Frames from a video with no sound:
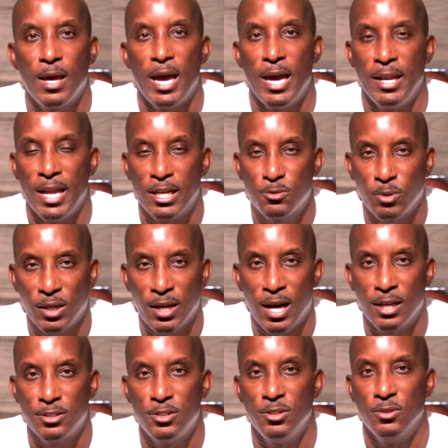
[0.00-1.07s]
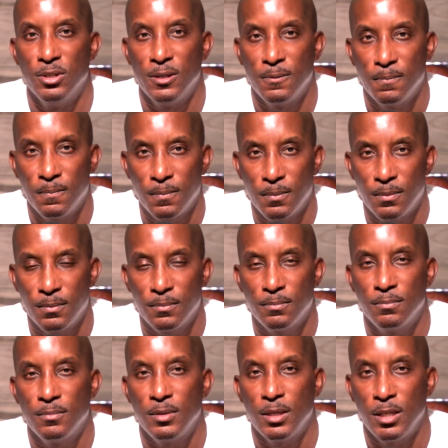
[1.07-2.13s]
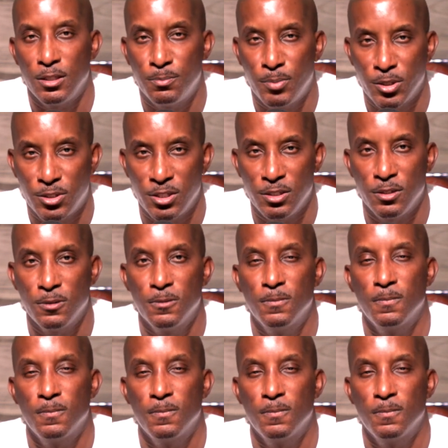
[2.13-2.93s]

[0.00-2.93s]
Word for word: And that's what God's doing. He's pushing you.